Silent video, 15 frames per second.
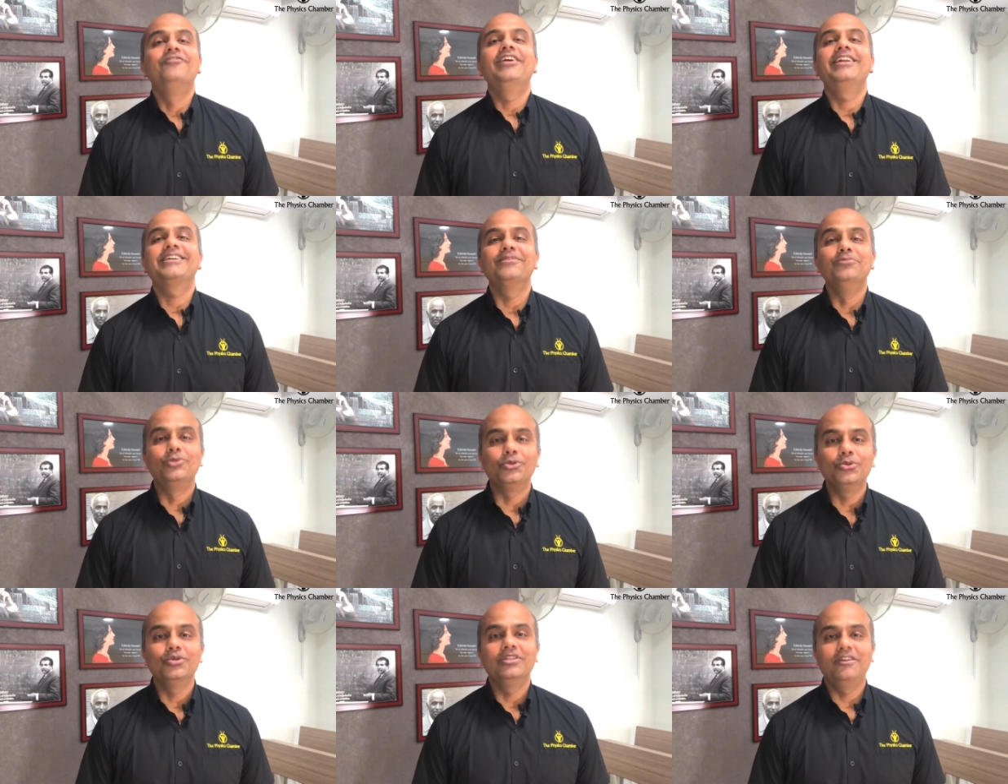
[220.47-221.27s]
Welcome
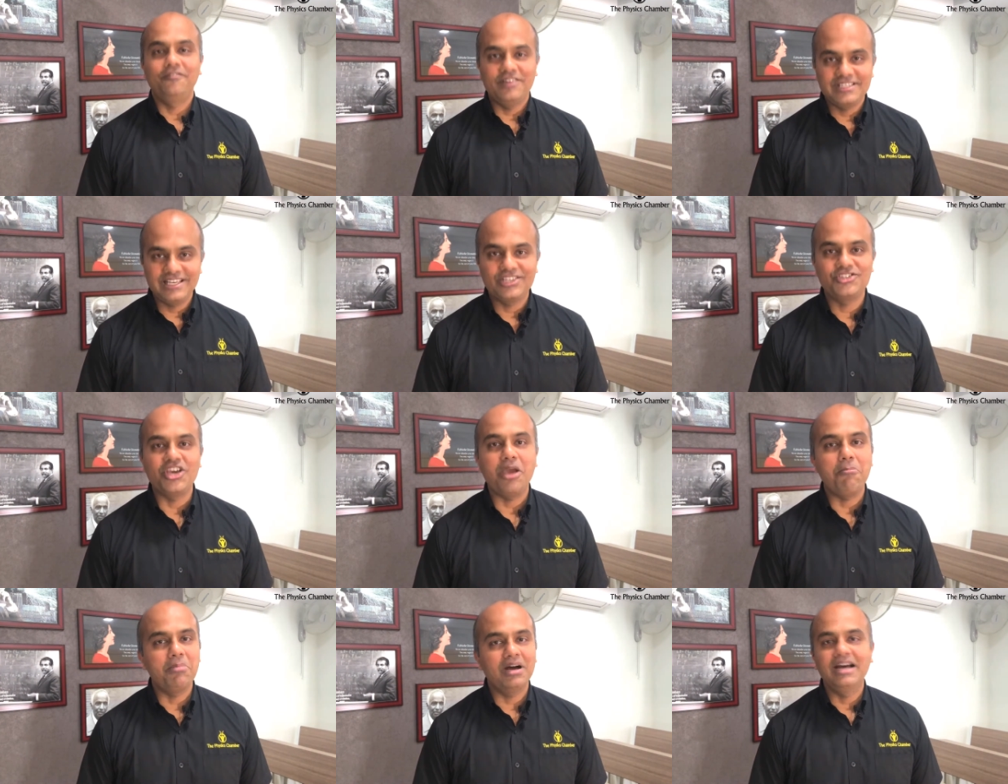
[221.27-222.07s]
to the Physics
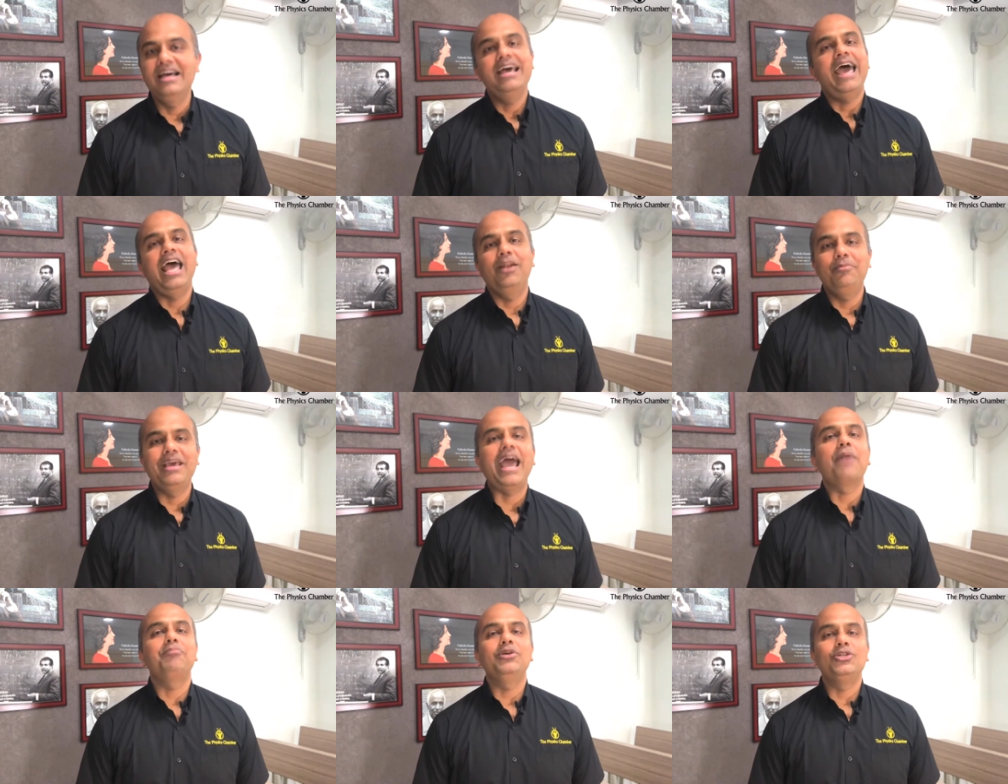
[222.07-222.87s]
Chamber. I'll be
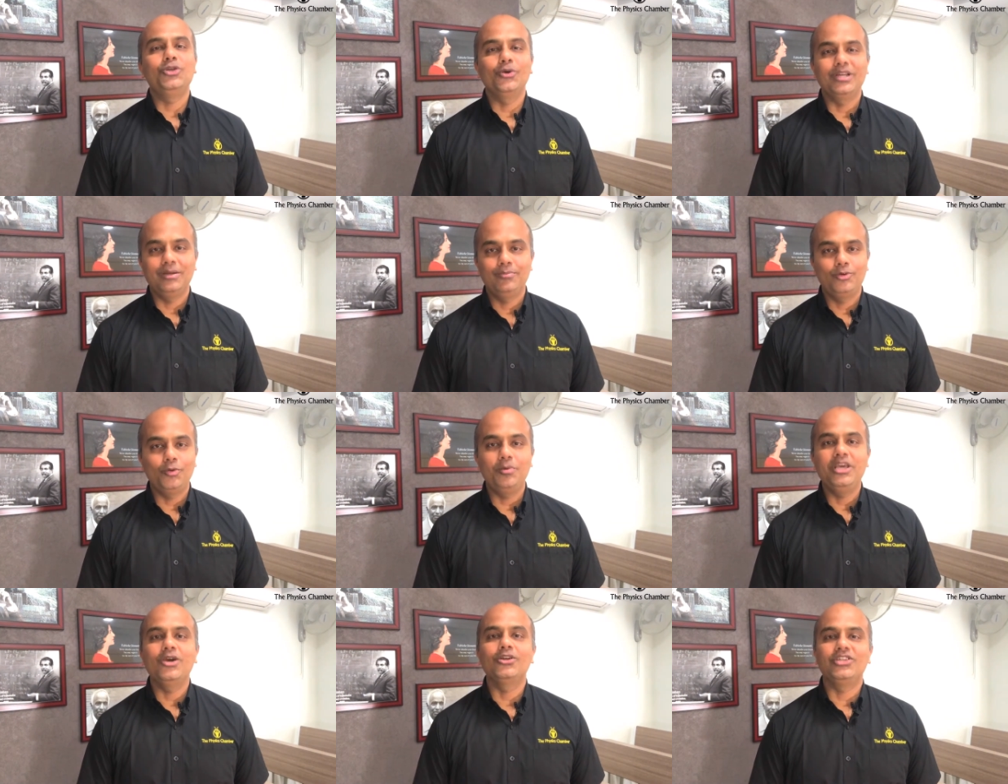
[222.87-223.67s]
happy to
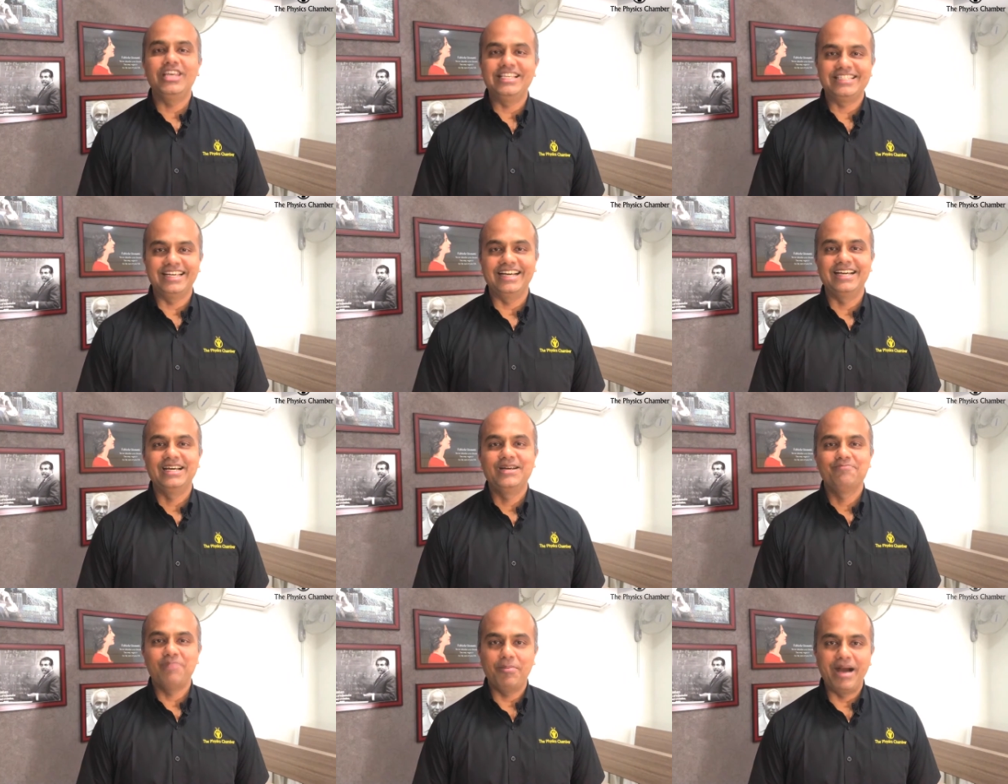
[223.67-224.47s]
be your teacher.
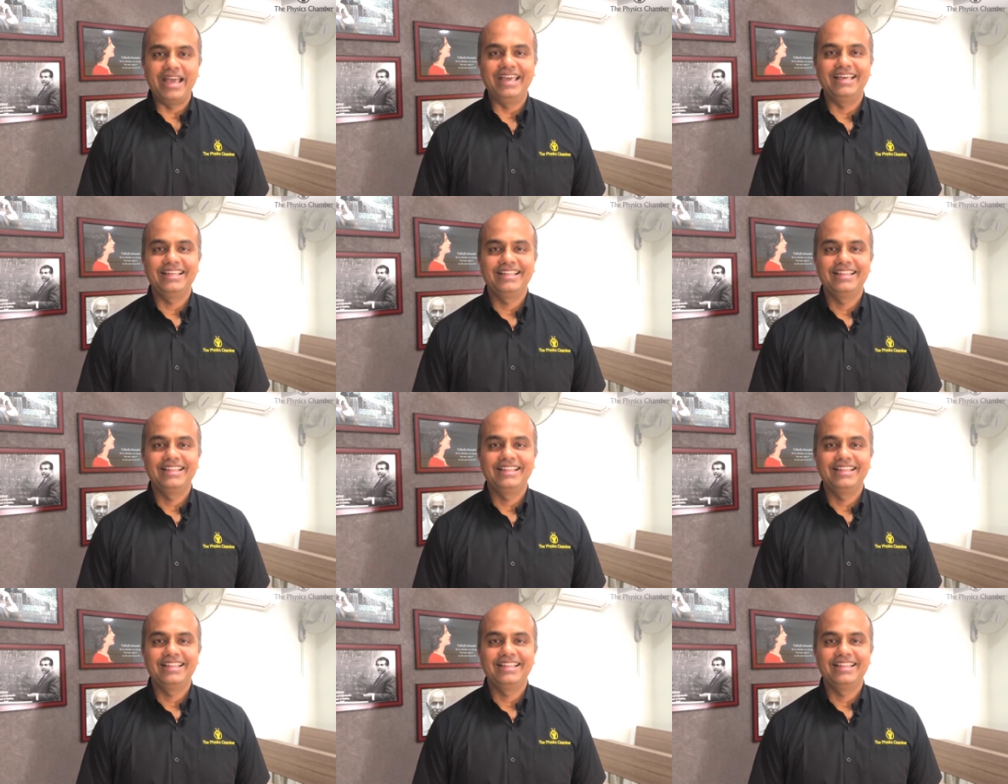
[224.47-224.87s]
Bye-bye.